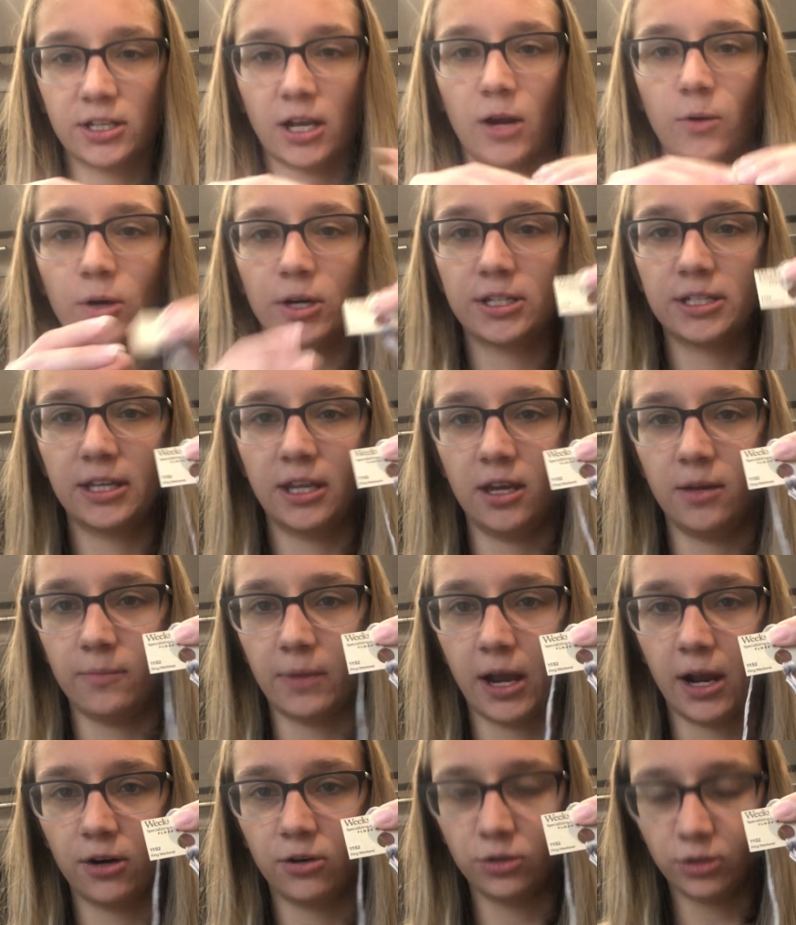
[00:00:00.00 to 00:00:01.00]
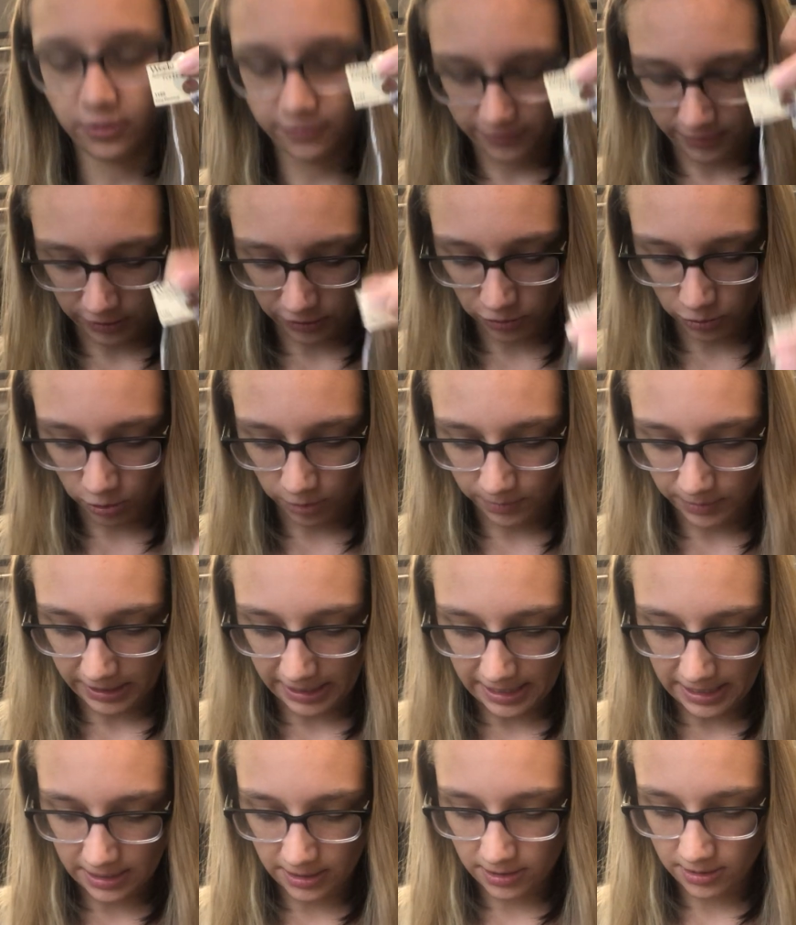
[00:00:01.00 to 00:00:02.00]
Dye Works King Mackerel for the sword
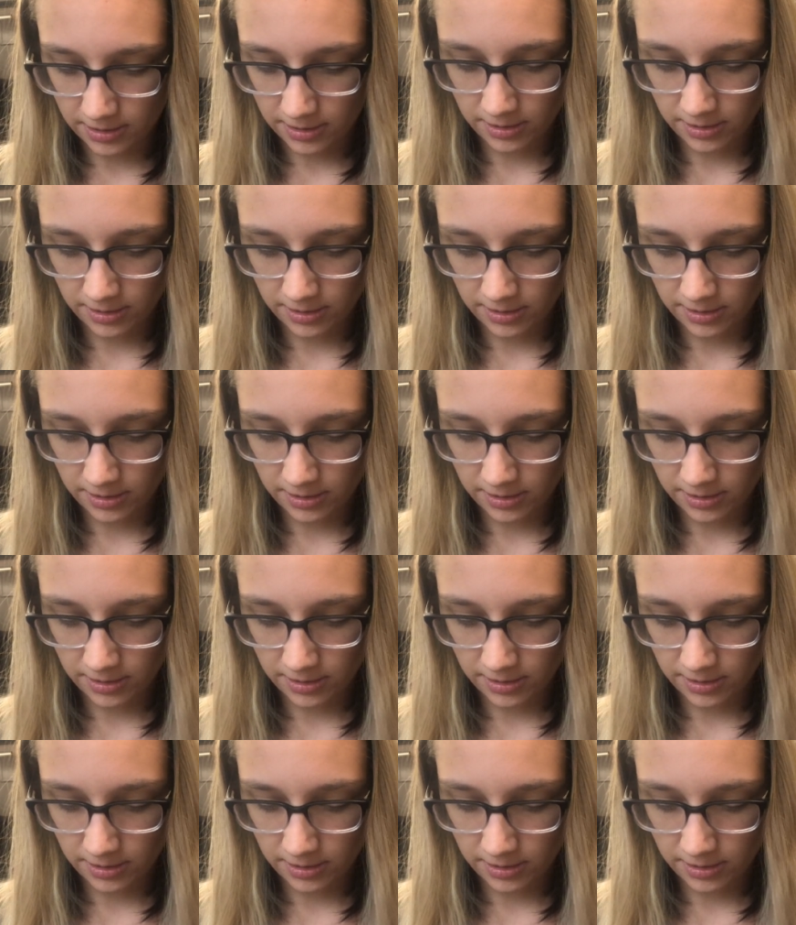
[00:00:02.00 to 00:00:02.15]
blade